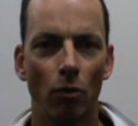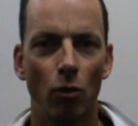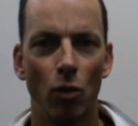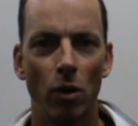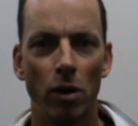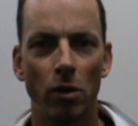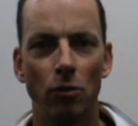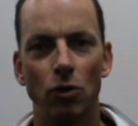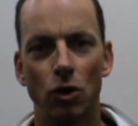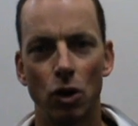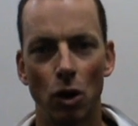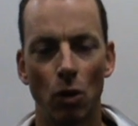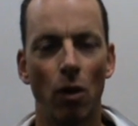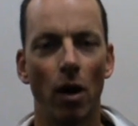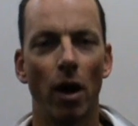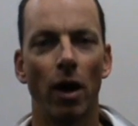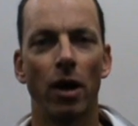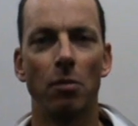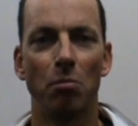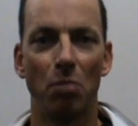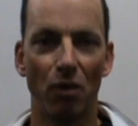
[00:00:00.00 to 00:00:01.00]
We do
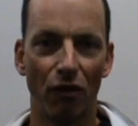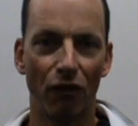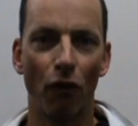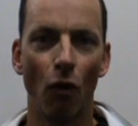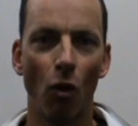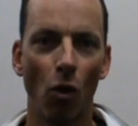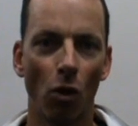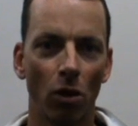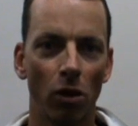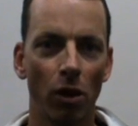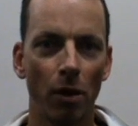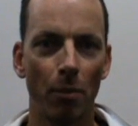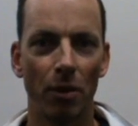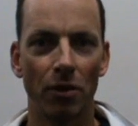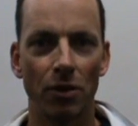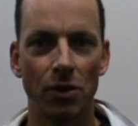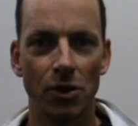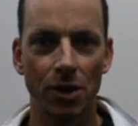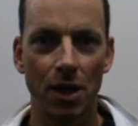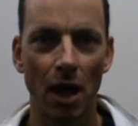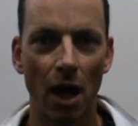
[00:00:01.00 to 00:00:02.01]
a before clip at
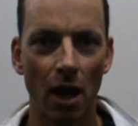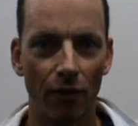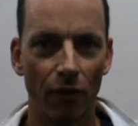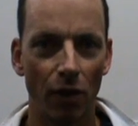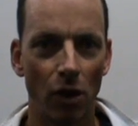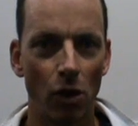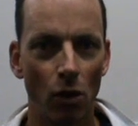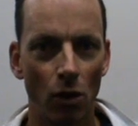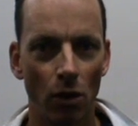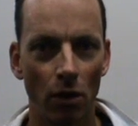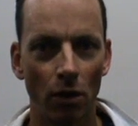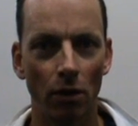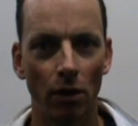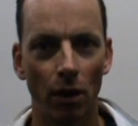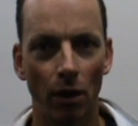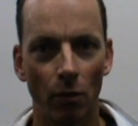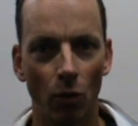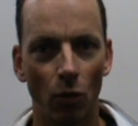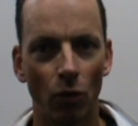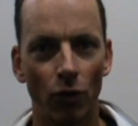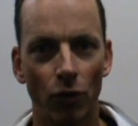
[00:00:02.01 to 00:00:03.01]
the start of a unit,
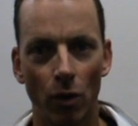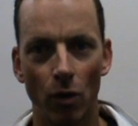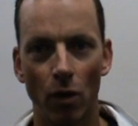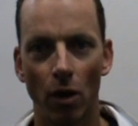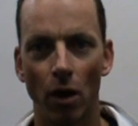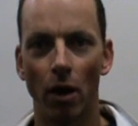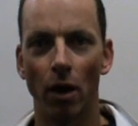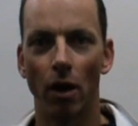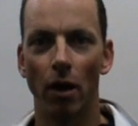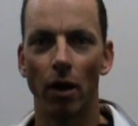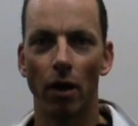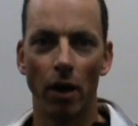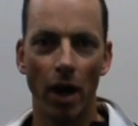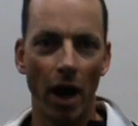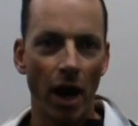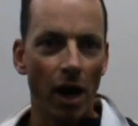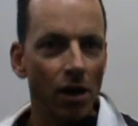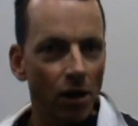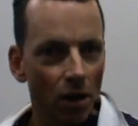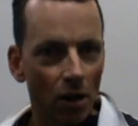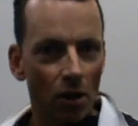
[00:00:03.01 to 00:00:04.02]
and we'll do an
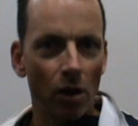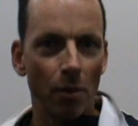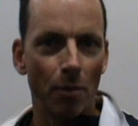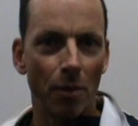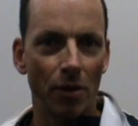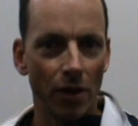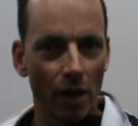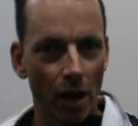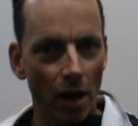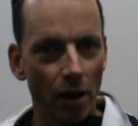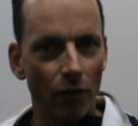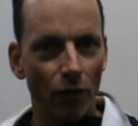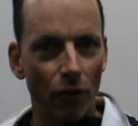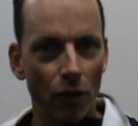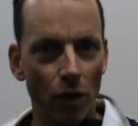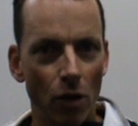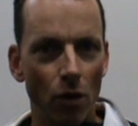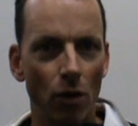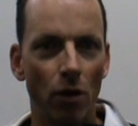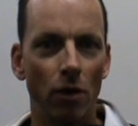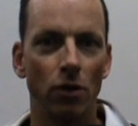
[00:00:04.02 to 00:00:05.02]
end clip at the end of the
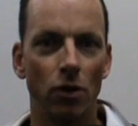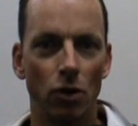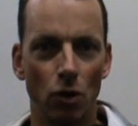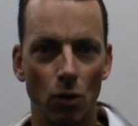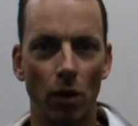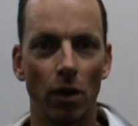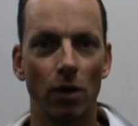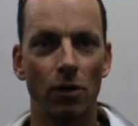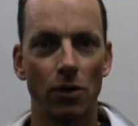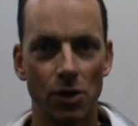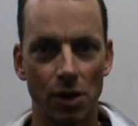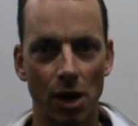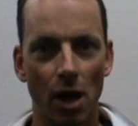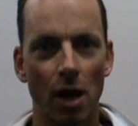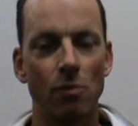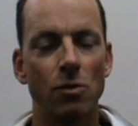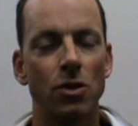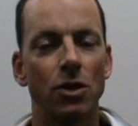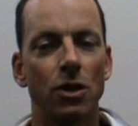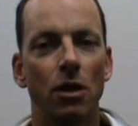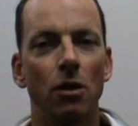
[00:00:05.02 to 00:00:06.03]
unit doing the
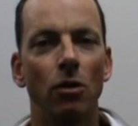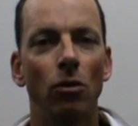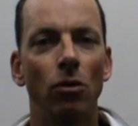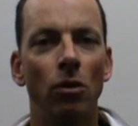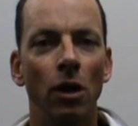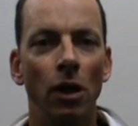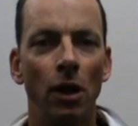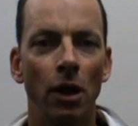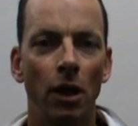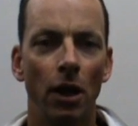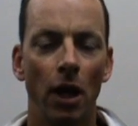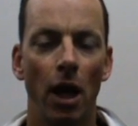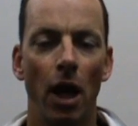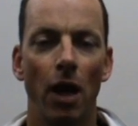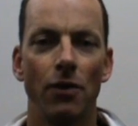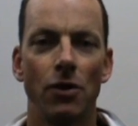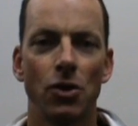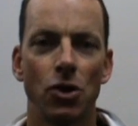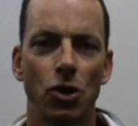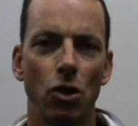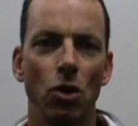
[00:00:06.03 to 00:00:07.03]
same skill,
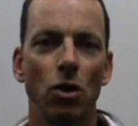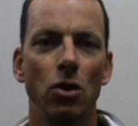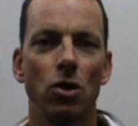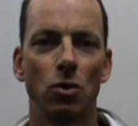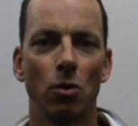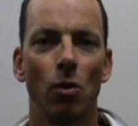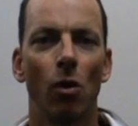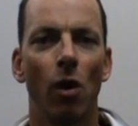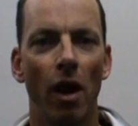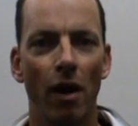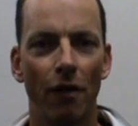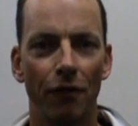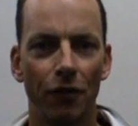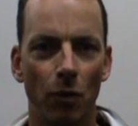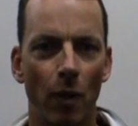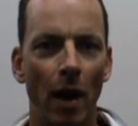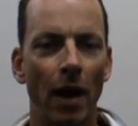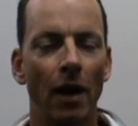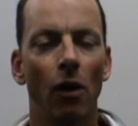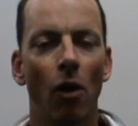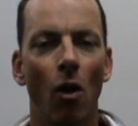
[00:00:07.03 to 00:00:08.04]
and the students will have
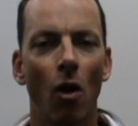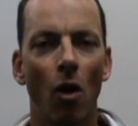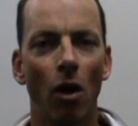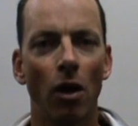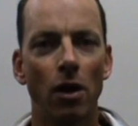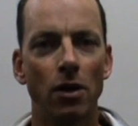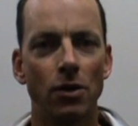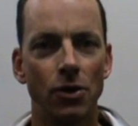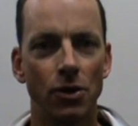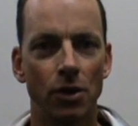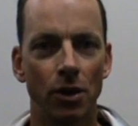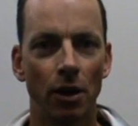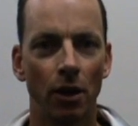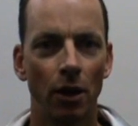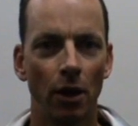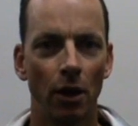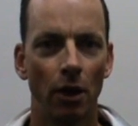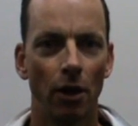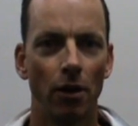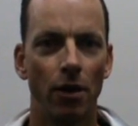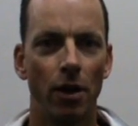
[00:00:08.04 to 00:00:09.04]
to analyse
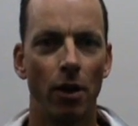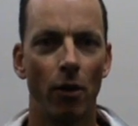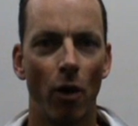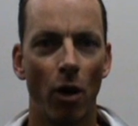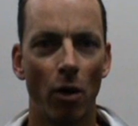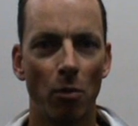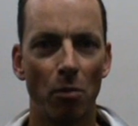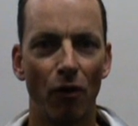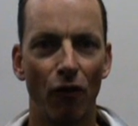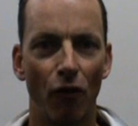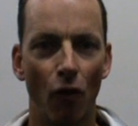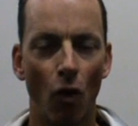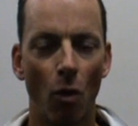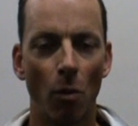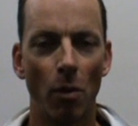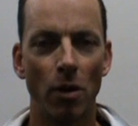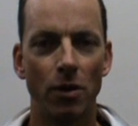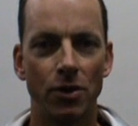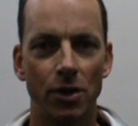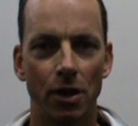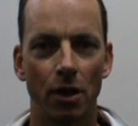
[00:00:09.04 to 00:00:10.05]
their own
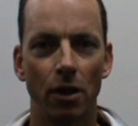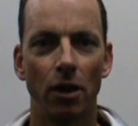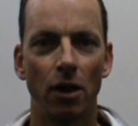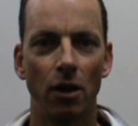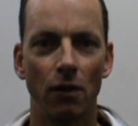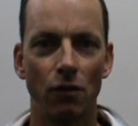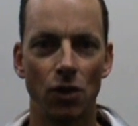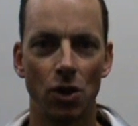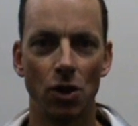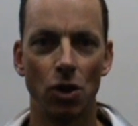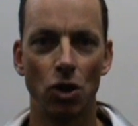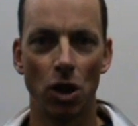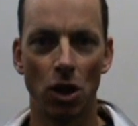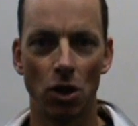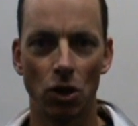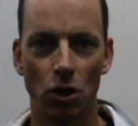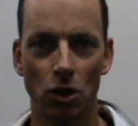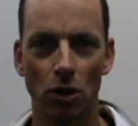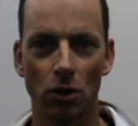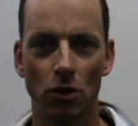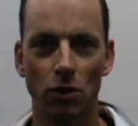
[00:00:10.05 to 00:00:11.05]
performance and give
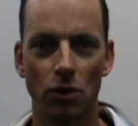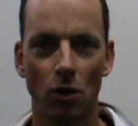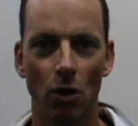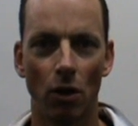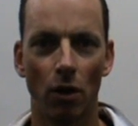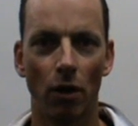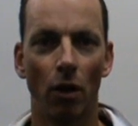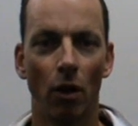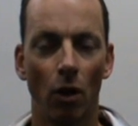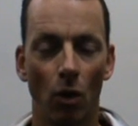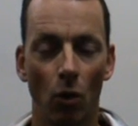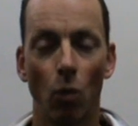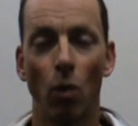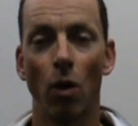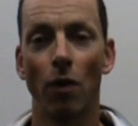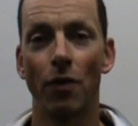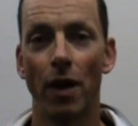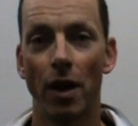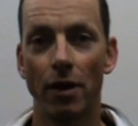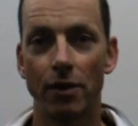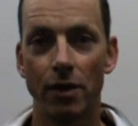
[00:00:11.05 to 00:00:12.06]
suggestions on
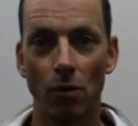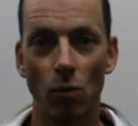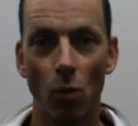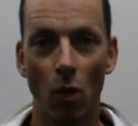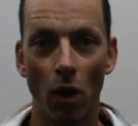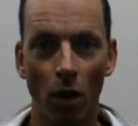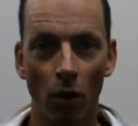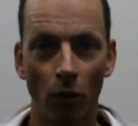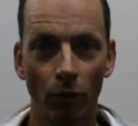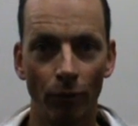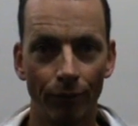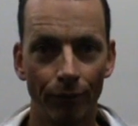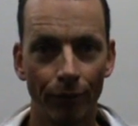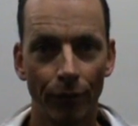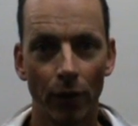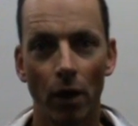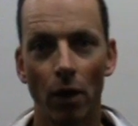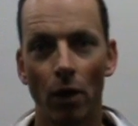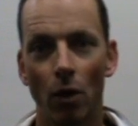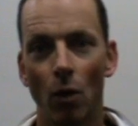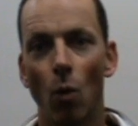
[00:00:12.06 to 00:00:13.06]
what they did well,
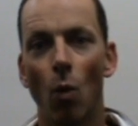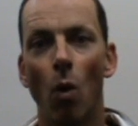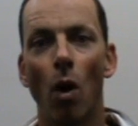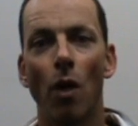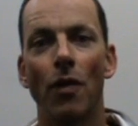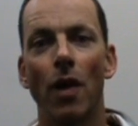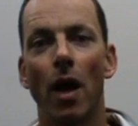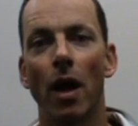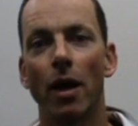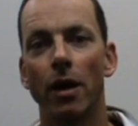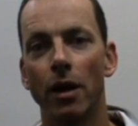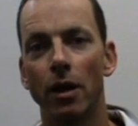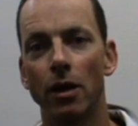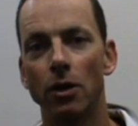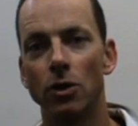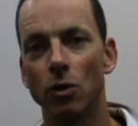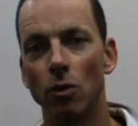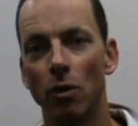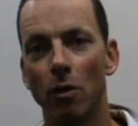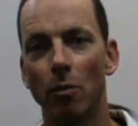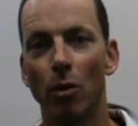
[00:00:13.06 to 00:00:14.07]
what they need
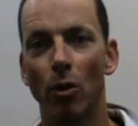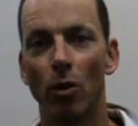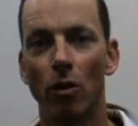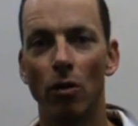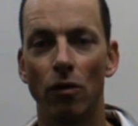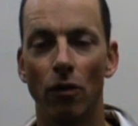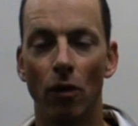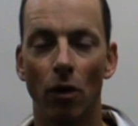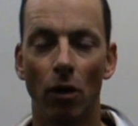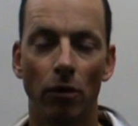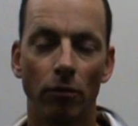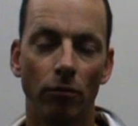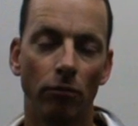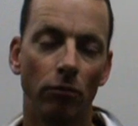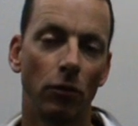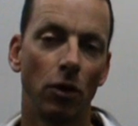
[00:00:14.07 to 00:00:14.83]
to improve on.